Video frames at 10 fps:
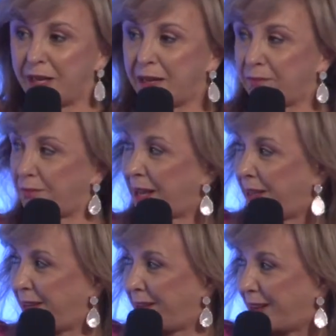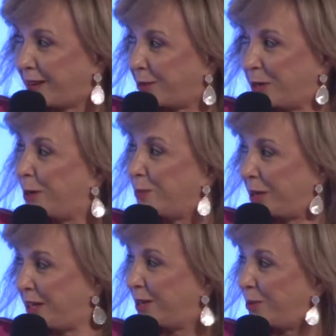Again, I think I agree
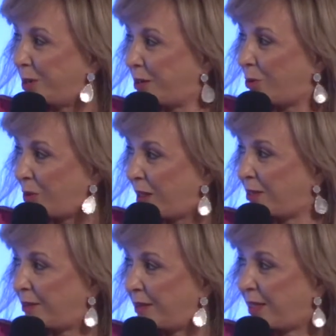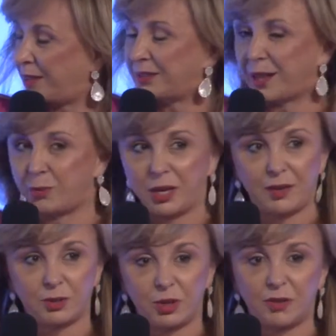completely with all the things that we
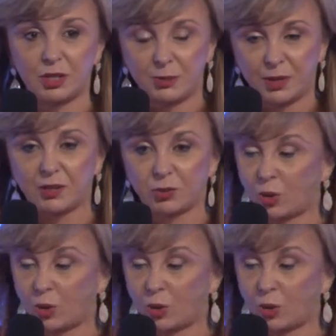have to leverage, because